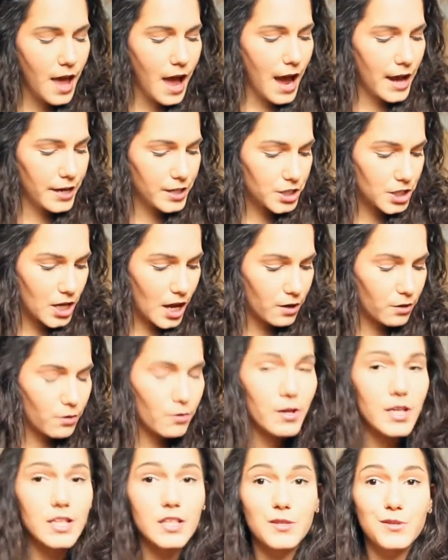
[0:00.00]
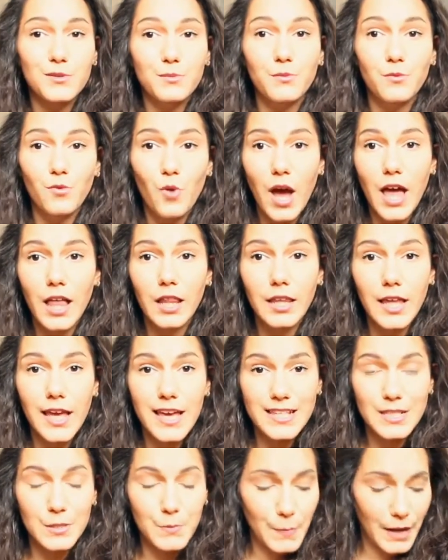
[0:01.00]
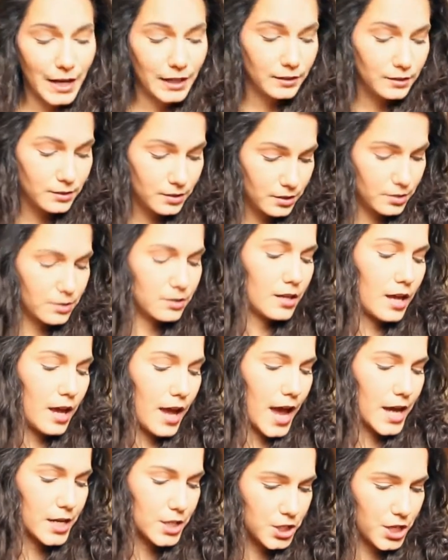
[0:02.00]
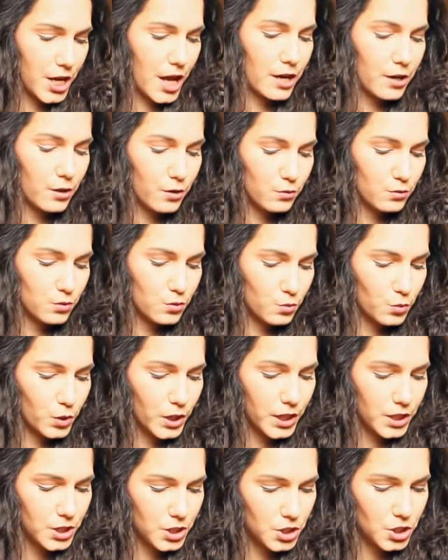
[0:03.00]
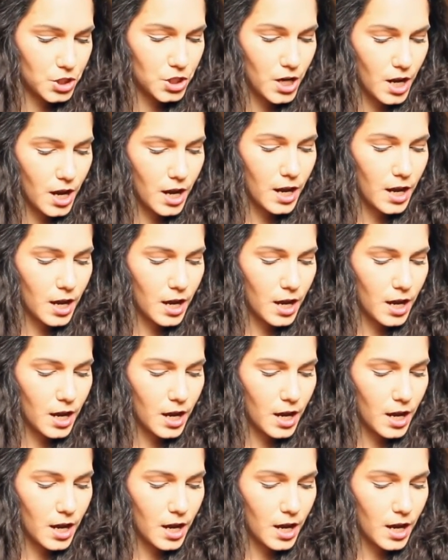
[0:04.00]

eyeshadow as well as matte eyeshadows, which